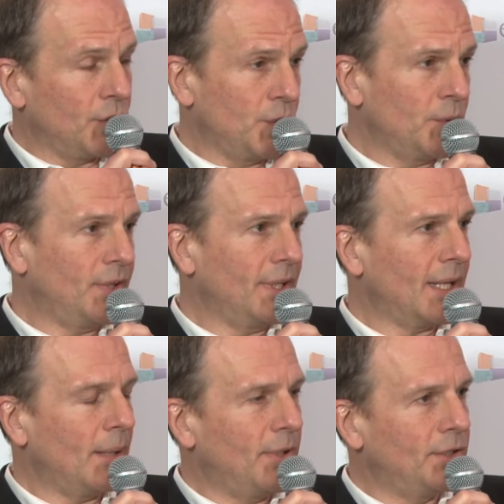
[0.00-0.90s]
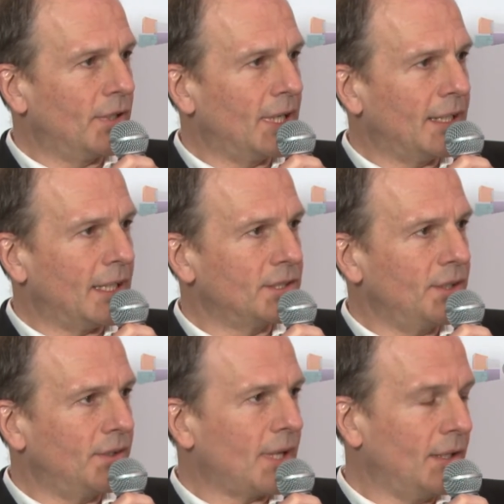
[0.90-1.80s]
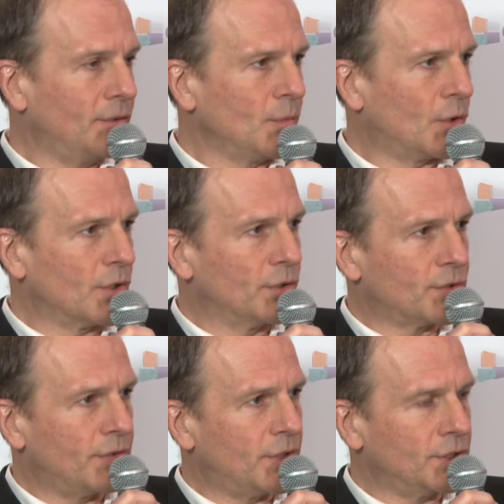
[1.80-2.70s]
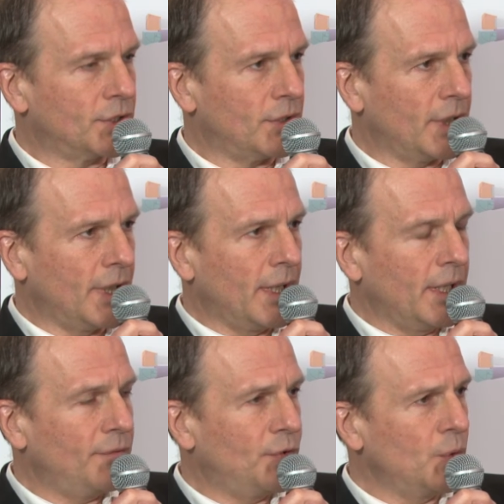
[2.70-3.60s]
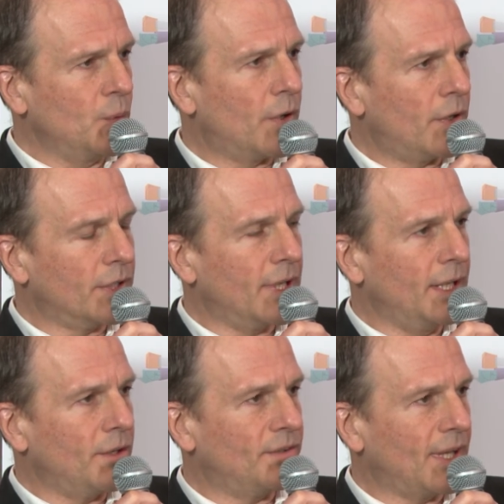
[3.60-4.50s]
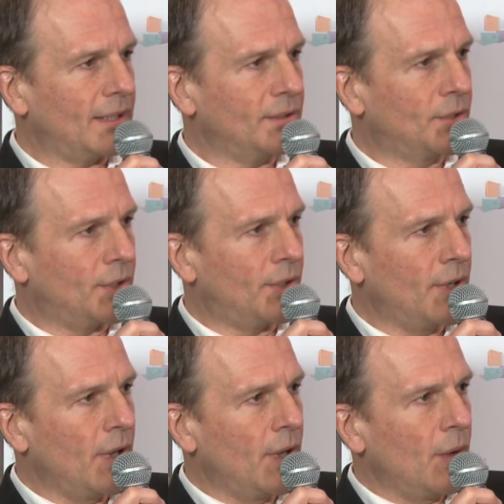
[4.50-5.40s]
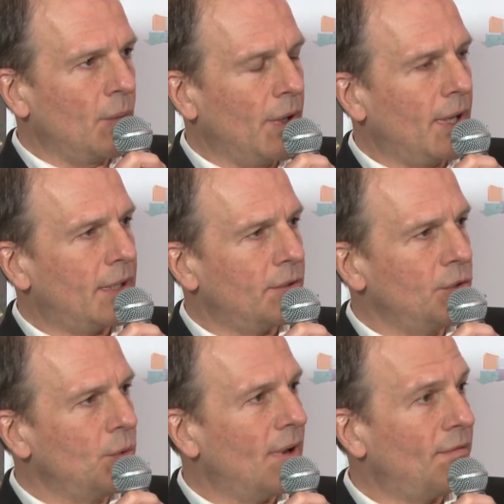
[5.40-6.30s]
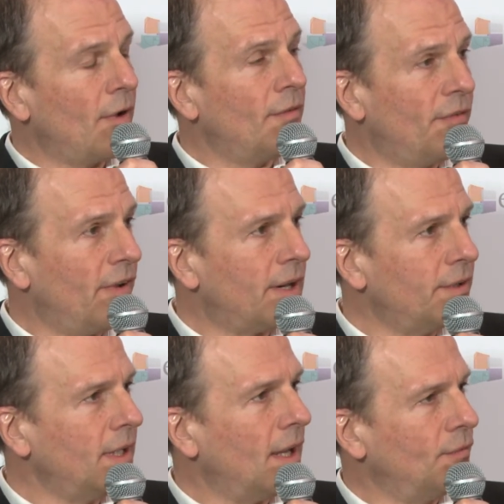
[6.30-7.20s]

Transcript: using epidural analgesia is more controversial. If you work in a center where you have a very